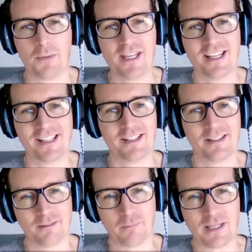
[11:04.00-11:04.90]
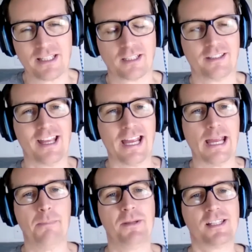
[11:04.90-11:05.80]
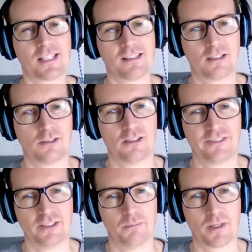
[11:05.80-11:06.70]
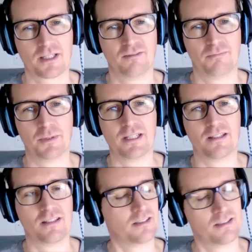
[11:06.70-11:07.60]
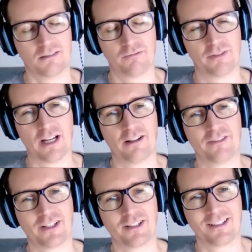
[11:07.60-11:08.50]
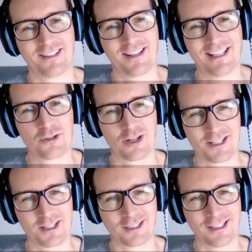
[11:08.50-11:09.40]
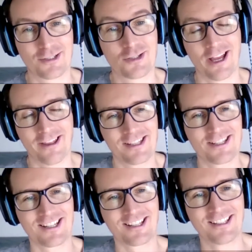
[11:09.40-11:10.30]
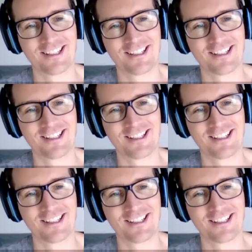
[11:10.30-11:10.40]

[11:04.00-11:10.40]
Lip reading: to be in basically the epicenter of it must have been very, very interesting and challenging.